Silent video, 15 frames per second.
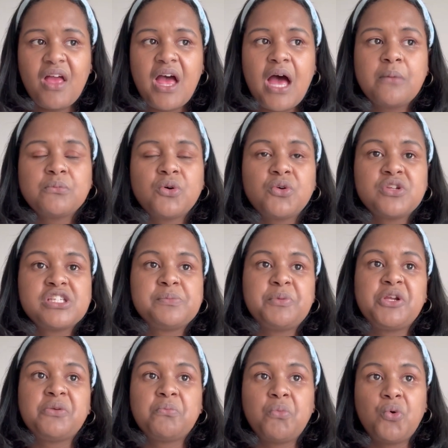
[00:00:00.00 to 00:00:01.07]
I'm going to
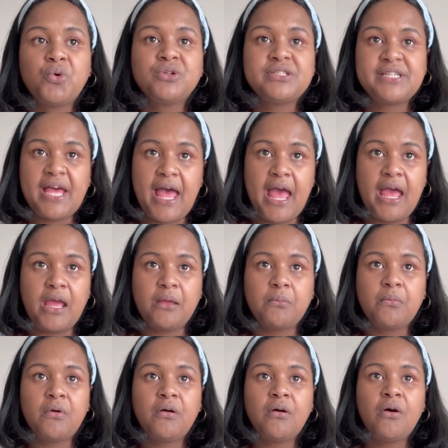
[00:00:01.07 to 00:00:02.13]
spend more
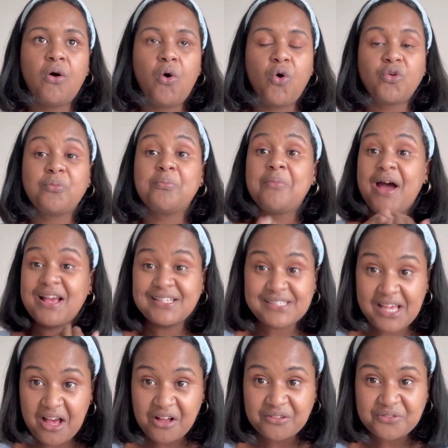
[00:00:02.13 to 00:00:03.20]
time on
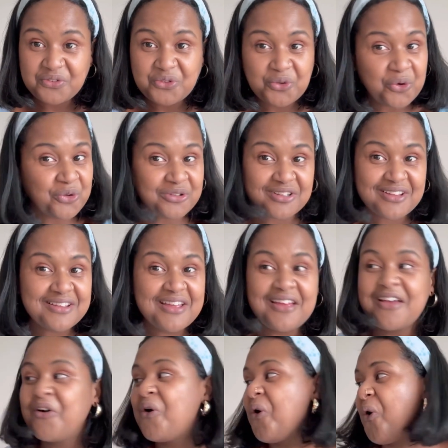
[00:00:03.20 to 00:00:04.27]
myself, not
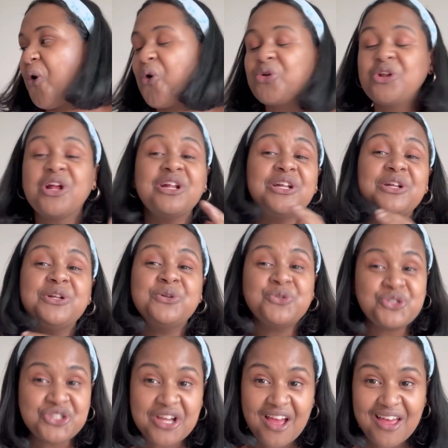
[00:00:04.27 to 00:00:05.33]
on
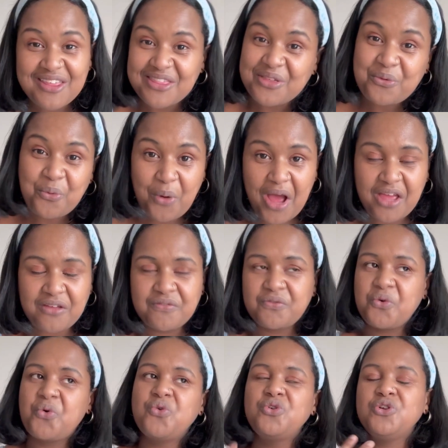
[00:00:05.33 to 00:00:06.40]
Lucia the wife
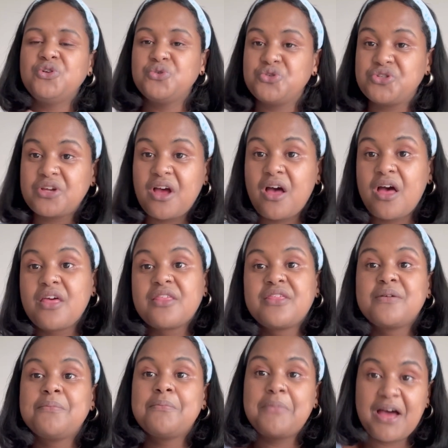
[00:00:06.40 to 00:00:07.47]
or Lucia
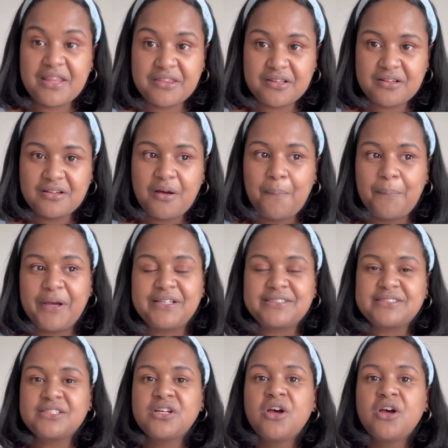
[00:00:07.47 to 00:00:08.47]
the mother, but